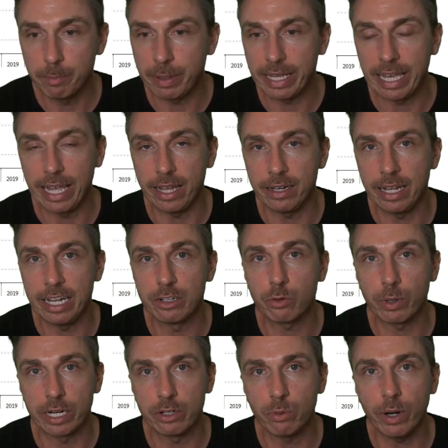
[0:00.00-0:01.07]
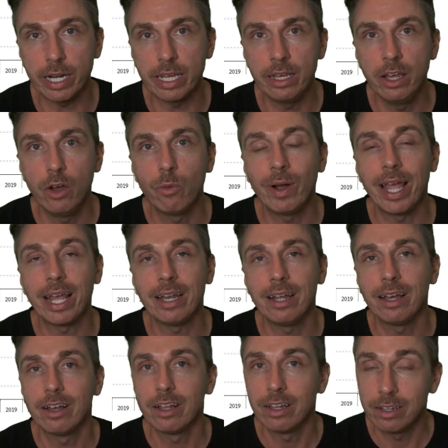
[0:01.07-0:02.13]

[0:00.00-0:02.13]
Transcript: big hit in 2020 when